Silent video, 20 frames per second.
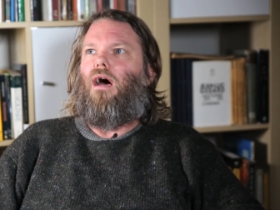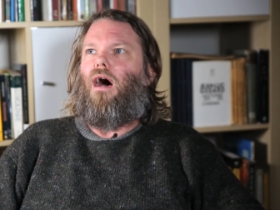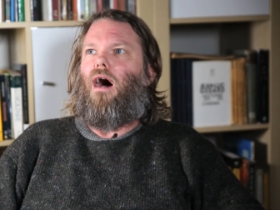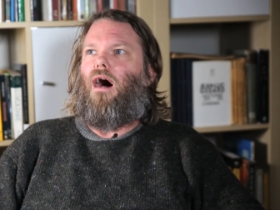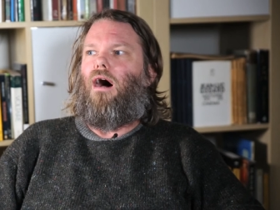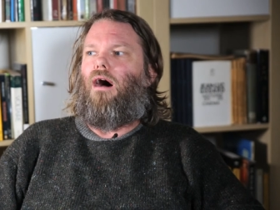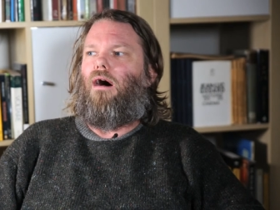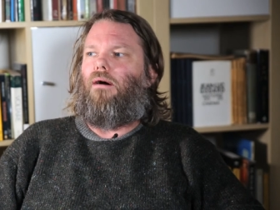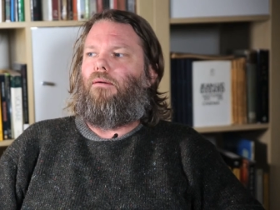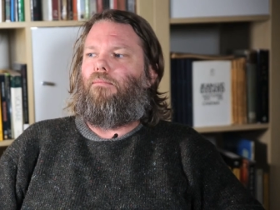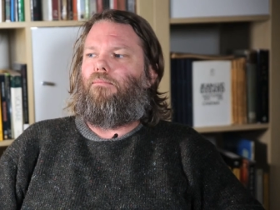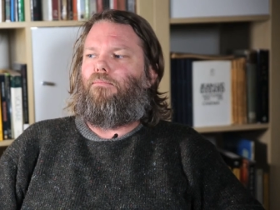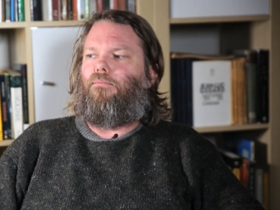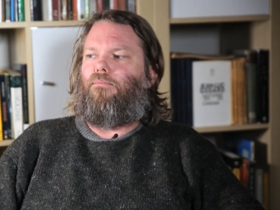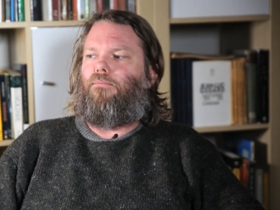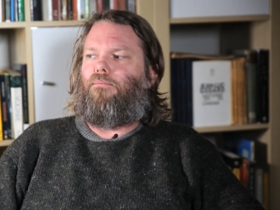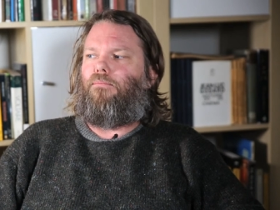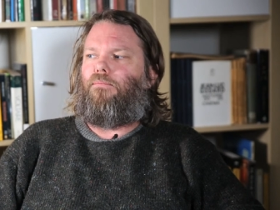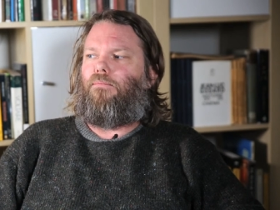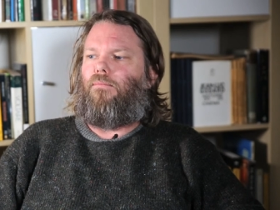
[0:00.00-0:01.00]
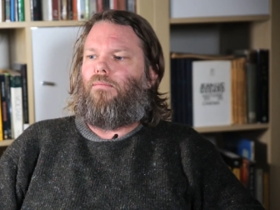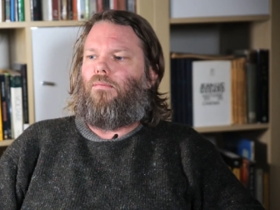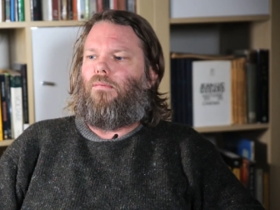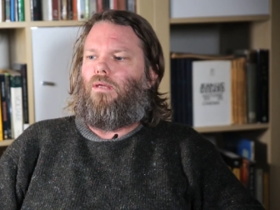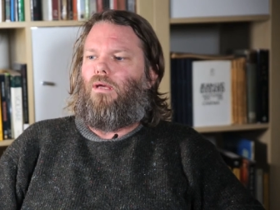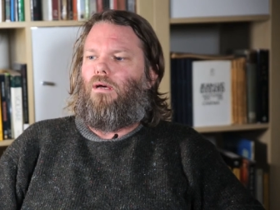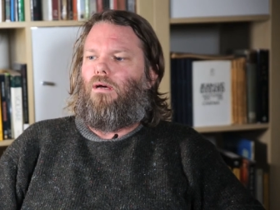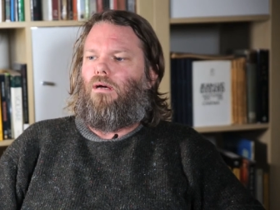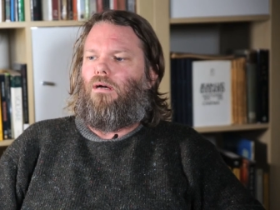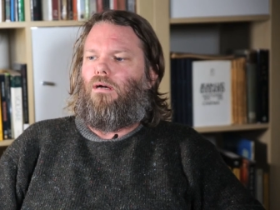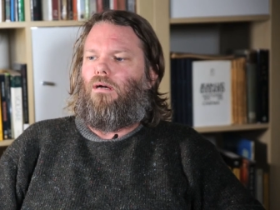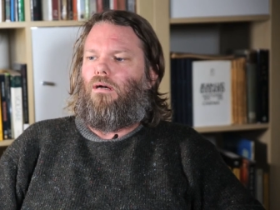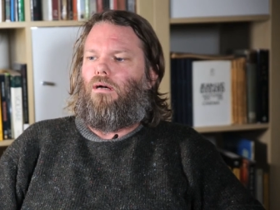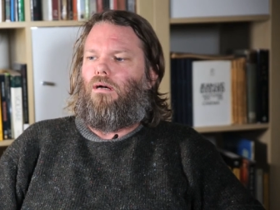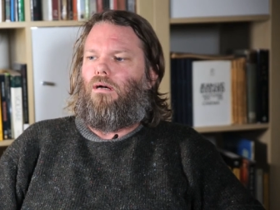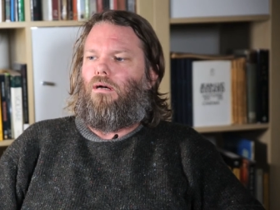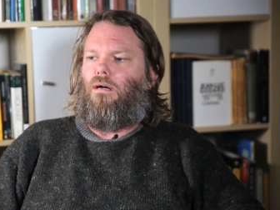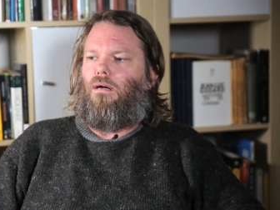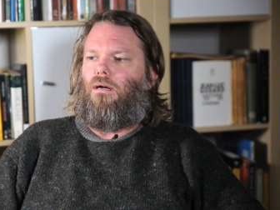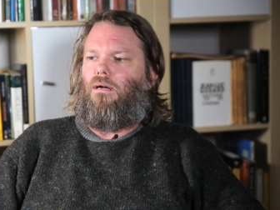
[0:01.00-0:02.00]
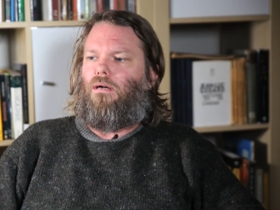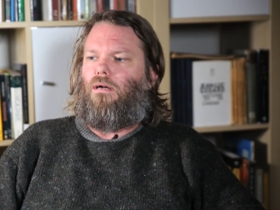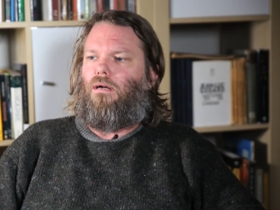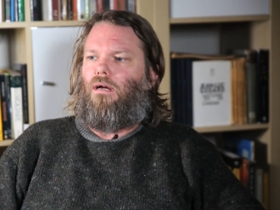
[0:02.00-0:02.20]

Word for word: um, uh,